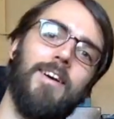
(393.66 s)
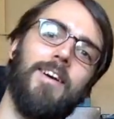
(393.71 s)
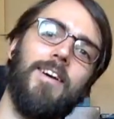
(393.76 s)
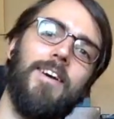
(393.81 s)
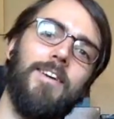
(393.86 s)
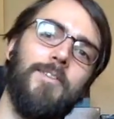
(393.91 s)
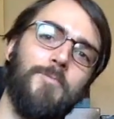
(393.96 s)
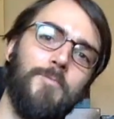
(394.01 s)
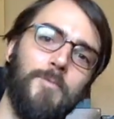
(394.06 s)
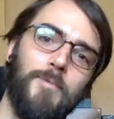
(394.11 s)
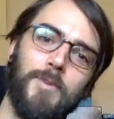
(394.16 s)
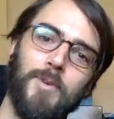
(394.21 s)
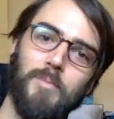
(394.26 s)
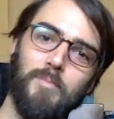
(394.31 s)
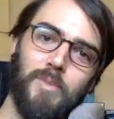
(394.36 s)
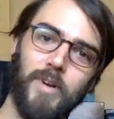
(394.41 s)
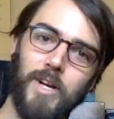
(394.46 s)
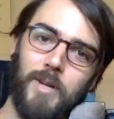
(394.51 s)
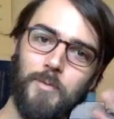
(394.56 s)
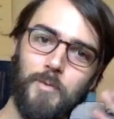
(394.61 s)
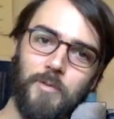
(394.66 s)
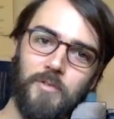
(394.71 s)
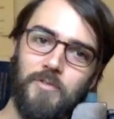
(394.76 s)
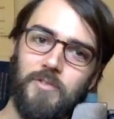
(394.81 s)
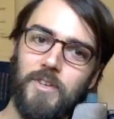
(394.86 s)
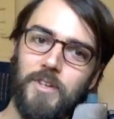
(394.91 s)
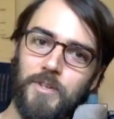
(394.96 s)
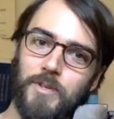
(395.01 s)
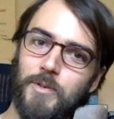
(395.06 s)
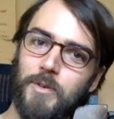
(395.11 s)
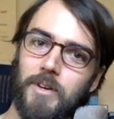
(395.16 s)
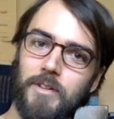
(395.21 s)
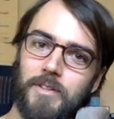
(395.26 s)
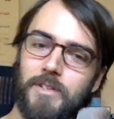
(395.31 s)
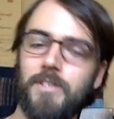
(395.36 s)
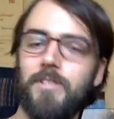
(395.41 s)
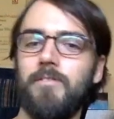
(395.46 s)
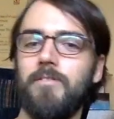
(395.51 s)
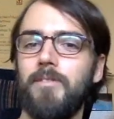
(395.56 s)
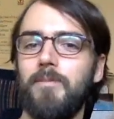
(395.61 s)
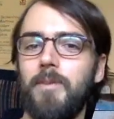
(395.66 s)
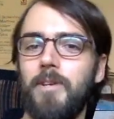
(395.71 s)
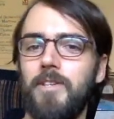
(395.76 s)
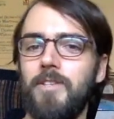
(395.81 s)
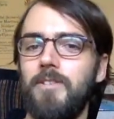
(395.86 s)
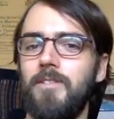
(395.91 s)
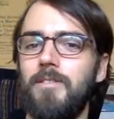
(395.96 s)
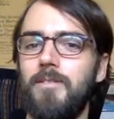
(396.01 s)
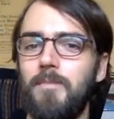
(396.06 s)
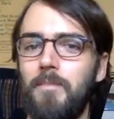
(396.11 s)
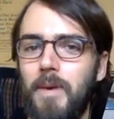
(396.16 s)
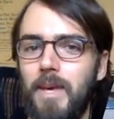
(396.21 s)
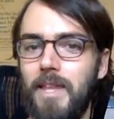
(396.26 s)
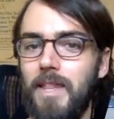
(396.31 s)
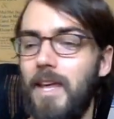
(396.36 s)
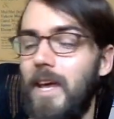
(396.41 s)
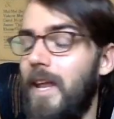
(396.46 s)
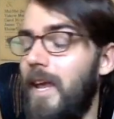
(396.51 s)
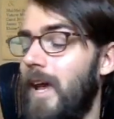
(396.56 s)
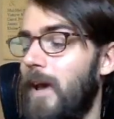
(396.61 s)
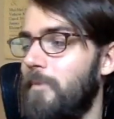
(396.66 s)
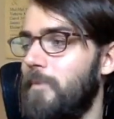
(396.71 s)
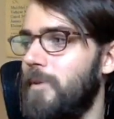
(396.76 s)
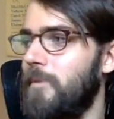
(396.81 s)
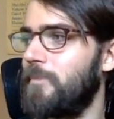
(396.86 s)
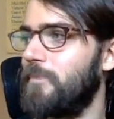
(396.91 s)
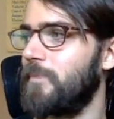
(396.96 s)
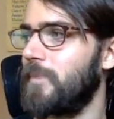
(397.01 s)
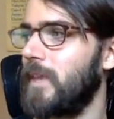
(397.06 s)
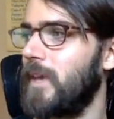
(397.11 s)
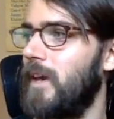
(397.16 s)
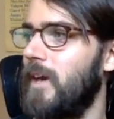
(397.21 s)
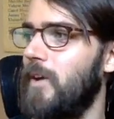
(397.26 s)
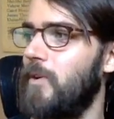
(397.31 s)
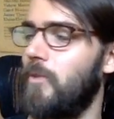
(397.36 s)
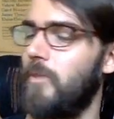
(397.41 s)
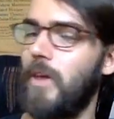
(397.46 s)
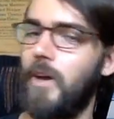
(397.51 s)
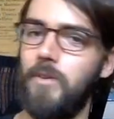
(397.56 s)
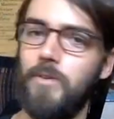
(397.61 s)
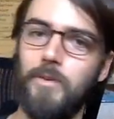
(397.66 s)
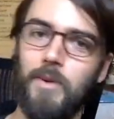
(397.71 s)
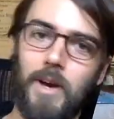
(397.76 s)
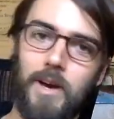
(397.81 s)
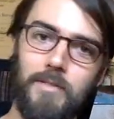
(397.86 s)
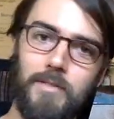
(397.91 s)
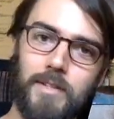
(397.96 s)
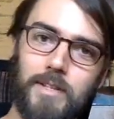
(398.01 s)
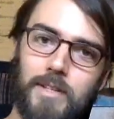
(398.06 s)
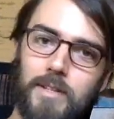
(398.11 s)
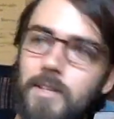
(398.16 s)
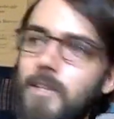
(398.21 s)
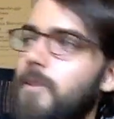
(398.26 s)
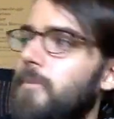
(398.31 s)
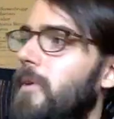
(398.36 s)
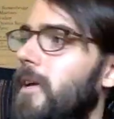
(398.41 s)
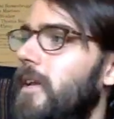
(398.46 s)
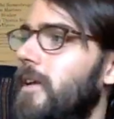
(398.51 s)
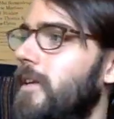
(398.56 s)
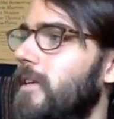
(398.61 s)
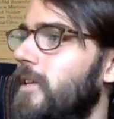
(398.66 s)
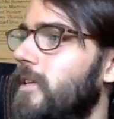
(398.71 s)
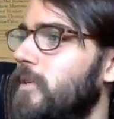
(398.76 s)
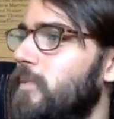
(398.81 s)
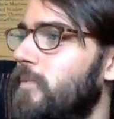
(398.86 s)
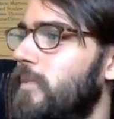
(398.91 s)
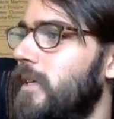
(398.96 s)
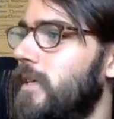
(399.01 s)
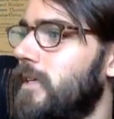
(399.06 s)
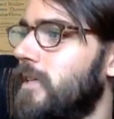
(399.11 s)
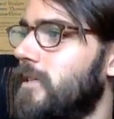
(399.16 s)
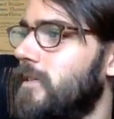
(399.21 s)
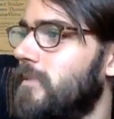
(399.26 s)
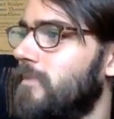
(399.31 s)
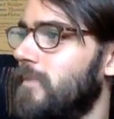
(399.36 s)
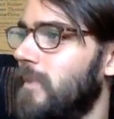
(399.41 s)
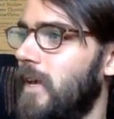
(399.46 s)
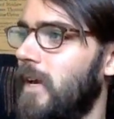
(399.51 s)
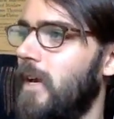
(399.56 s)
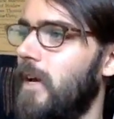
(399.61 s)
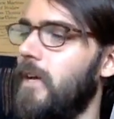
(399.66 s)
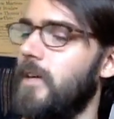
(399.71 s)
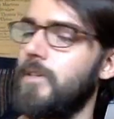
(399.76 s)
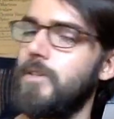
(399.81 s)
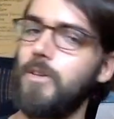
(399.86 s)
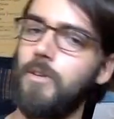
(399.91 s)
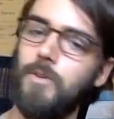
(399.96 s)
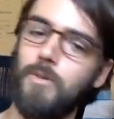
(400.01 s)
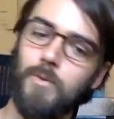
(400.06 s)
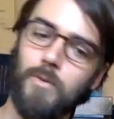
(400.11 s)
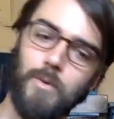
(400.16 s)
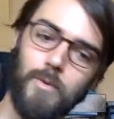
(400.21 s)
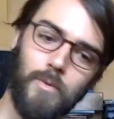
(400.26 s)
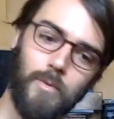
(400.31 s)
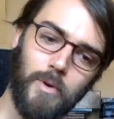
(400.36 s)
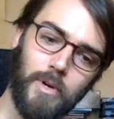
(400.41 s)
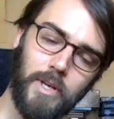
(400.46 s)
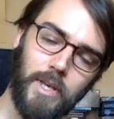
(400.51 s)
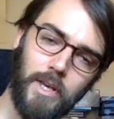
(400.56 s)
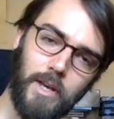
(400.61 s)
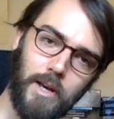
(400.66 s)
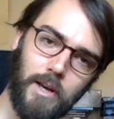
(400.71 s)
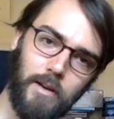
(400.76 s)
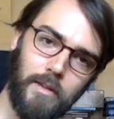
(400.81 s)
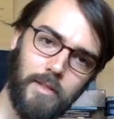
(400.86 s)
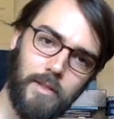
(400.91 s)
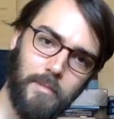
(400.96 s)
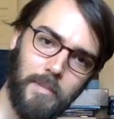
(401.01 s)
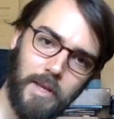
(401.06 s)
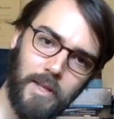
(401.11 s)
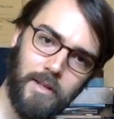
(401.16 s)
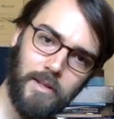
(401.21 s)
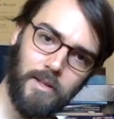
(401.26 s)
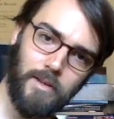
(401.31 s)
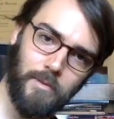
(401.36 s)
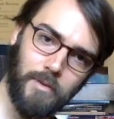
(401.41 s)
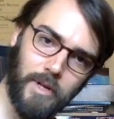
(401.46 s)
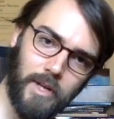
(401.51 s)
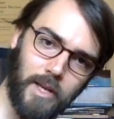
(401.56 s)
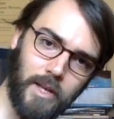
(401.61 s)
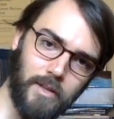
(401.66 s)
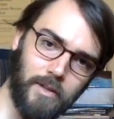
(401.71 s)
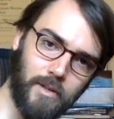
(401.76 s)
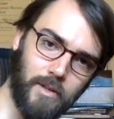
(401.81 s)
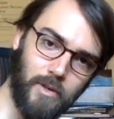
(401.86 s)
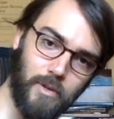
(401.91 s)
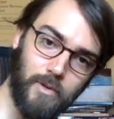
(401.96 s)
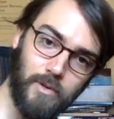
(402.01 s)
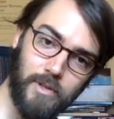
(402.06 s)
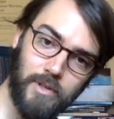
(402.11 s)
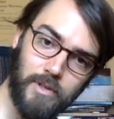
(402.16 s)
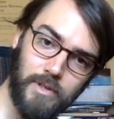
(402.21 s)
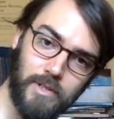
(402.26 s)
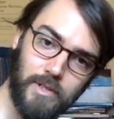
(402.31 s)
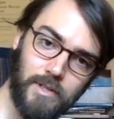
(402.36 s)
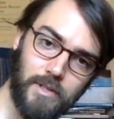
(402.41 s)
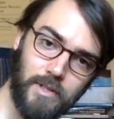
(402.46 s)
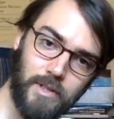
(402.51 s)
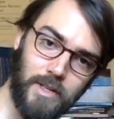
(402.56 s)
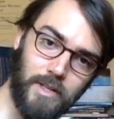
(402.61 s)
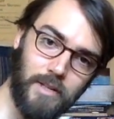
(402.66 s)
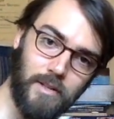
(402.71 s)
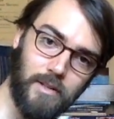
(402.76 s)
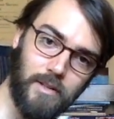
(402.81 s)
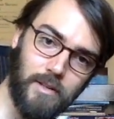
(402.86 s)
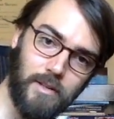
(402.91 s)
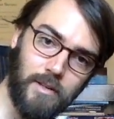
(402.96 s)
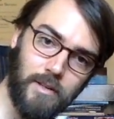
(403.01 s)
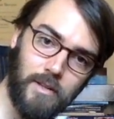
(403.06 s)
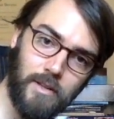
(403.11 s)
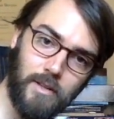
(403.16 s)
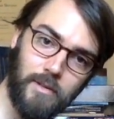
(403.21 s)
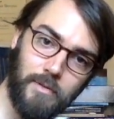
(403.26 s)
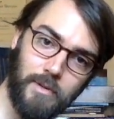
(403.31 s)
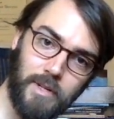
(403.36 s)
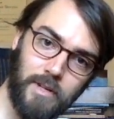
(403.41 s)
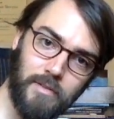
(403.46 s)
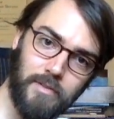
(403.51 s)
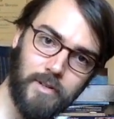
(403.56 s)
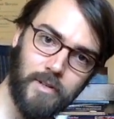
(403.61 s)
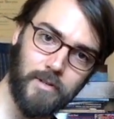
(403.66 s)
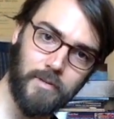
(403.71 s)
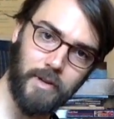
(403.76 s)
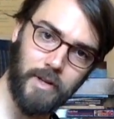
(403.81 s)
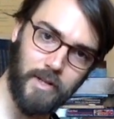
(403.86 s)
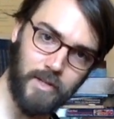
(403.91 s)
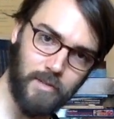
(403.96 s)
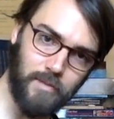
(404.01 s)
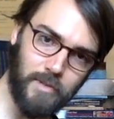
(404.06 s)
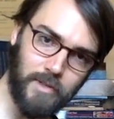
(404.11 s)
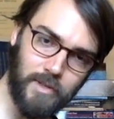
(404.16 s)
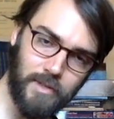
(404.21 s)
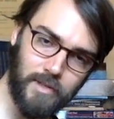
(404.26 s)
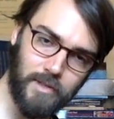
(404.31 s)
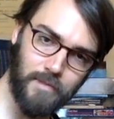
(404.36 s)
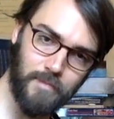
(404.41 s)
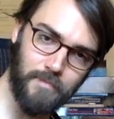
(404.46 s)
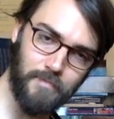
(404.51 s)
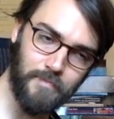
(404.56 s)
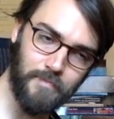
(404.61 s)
And your brain will feed you all this information to make that happen without you having to think about each piece. So working out the melody, working out the chords in 3 different arrangements,